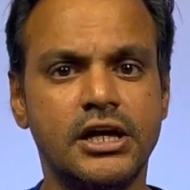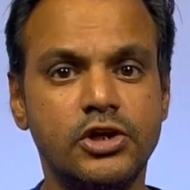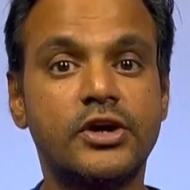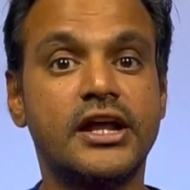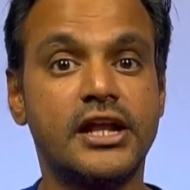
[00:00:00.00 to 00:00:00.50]
you
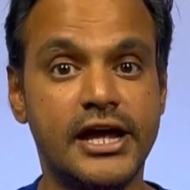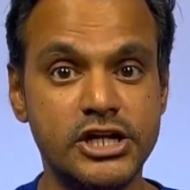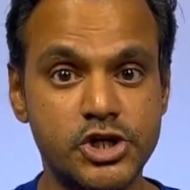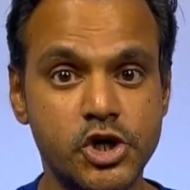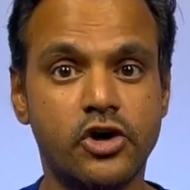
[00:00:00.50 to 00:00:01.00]
can
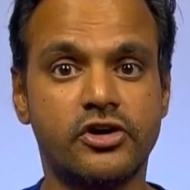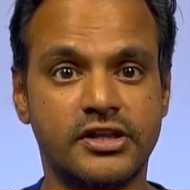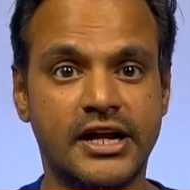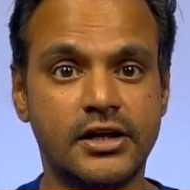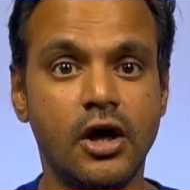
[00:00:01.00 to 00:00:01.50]
ensure
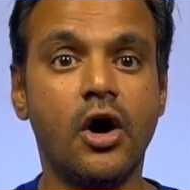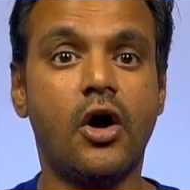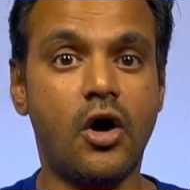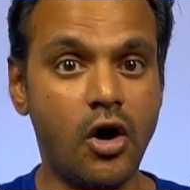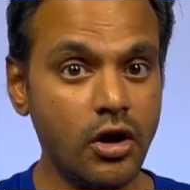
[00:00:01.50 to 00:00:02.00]
that
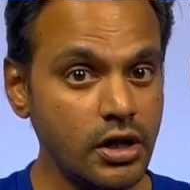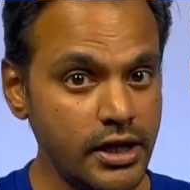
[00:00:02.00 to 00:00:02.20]
all